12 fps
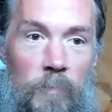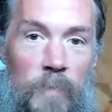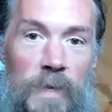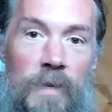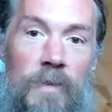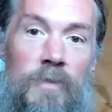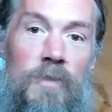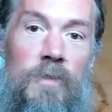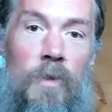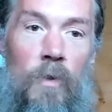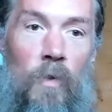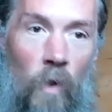Because
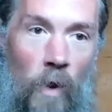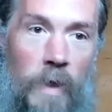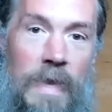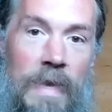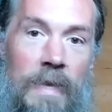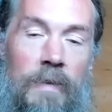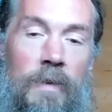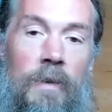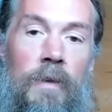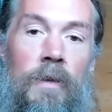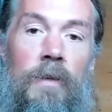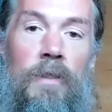the longing,
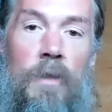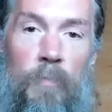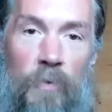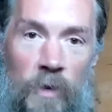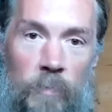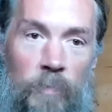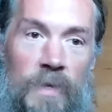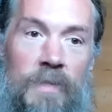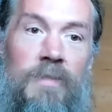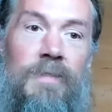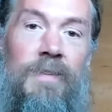the purpose,